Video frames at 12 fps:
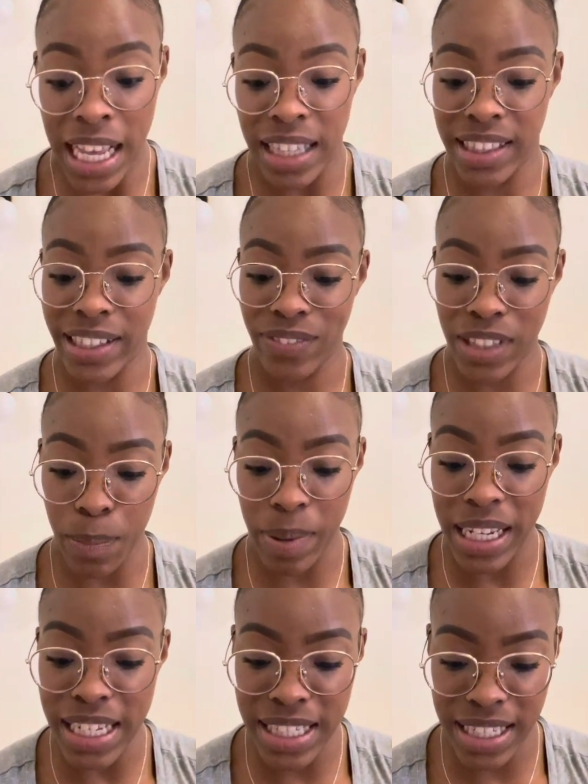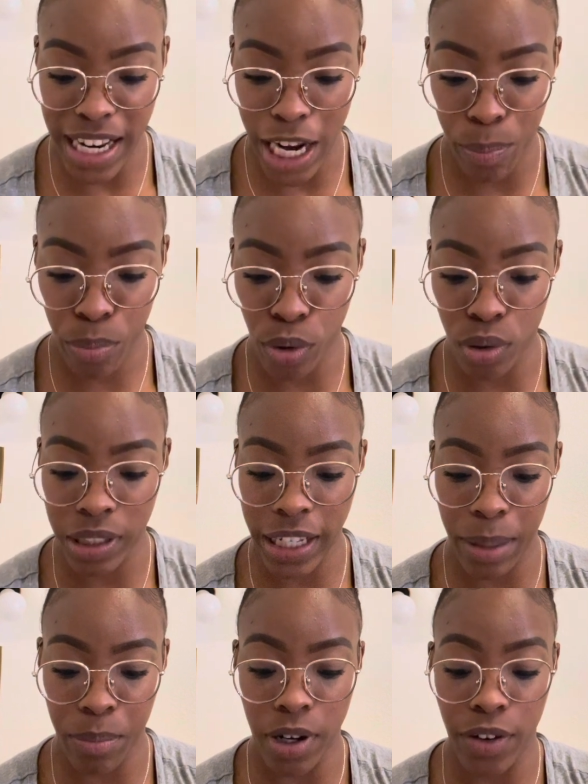lift up his name,
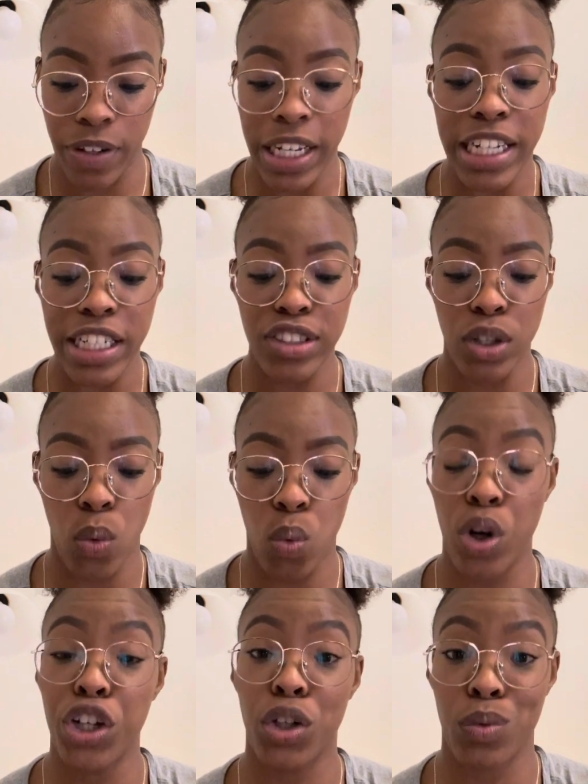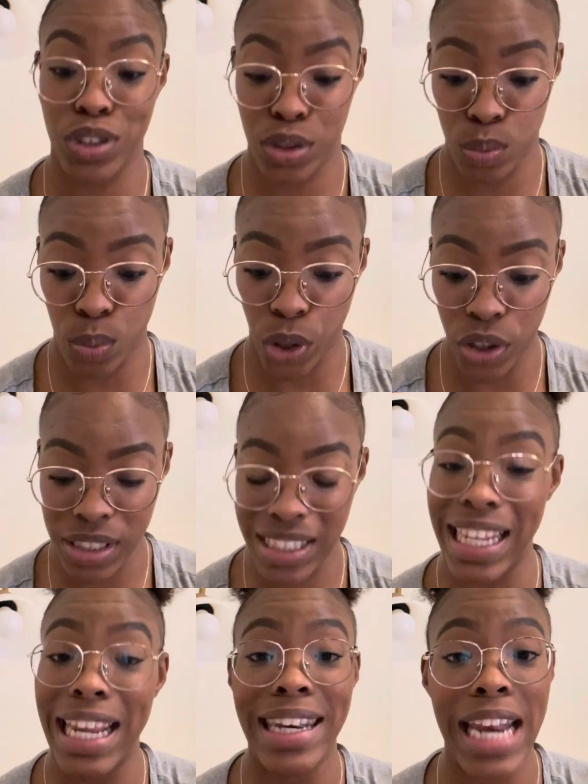proclaim of his wondrous works,
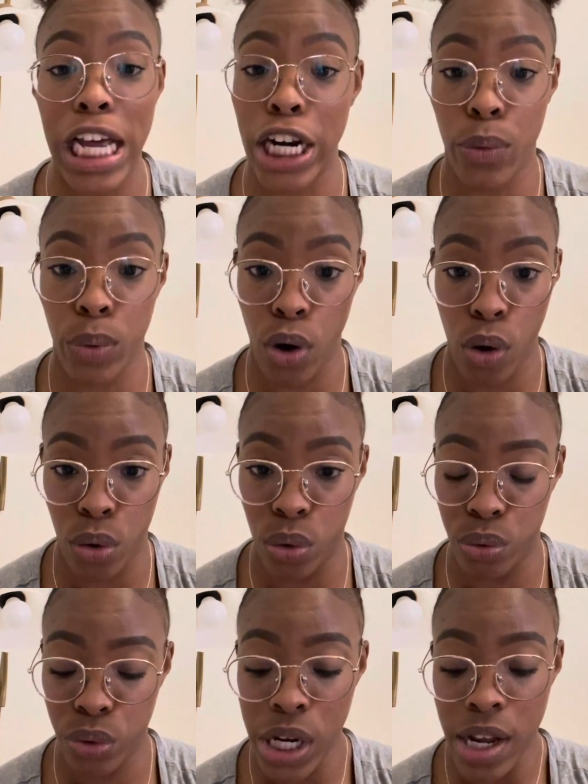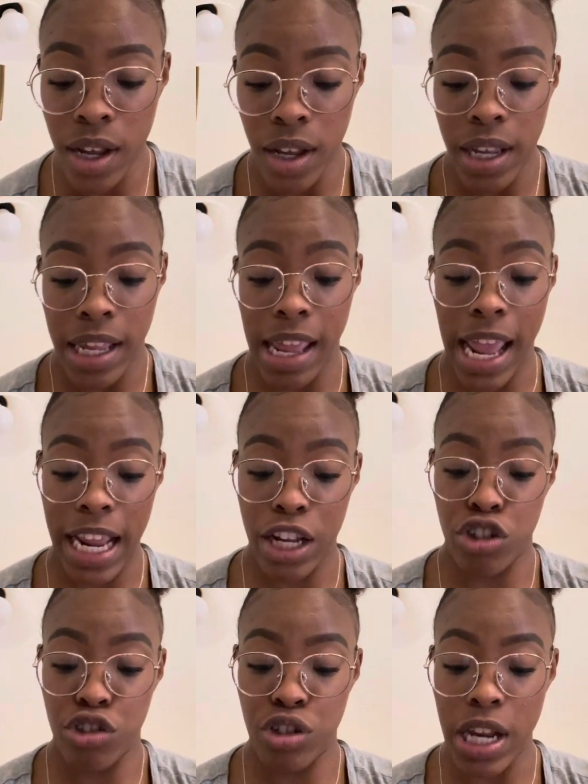not our own
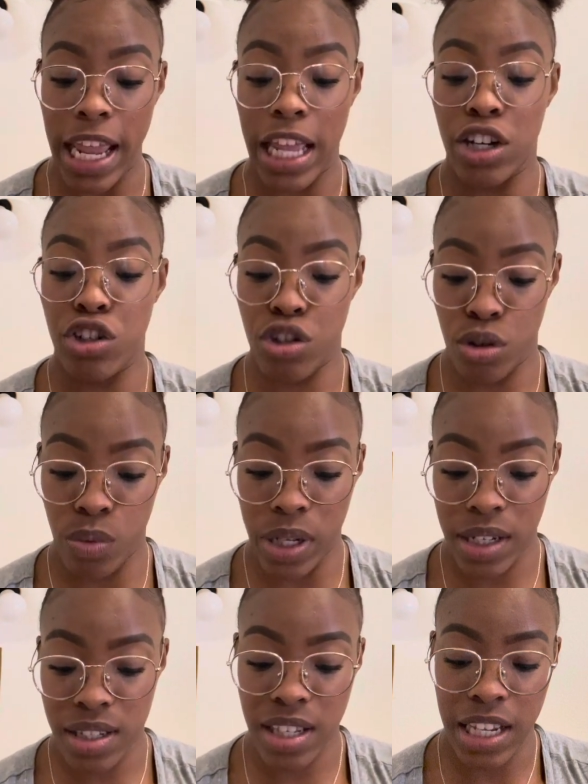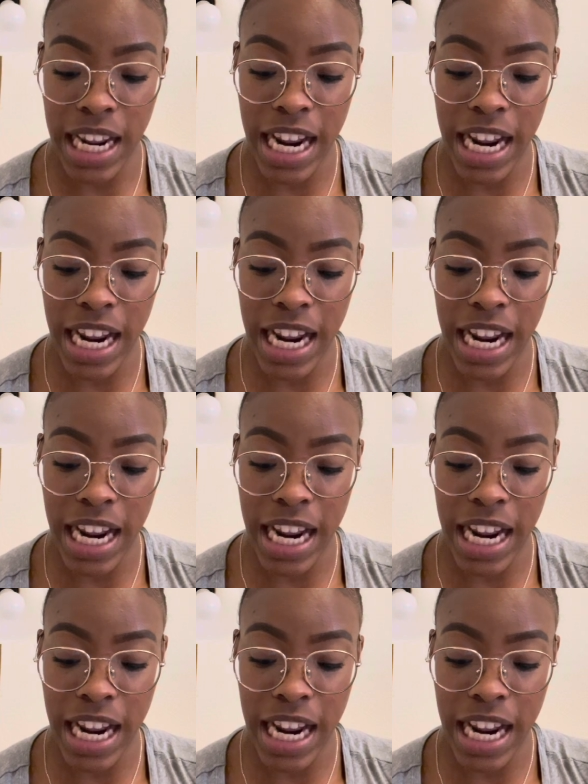and and doings.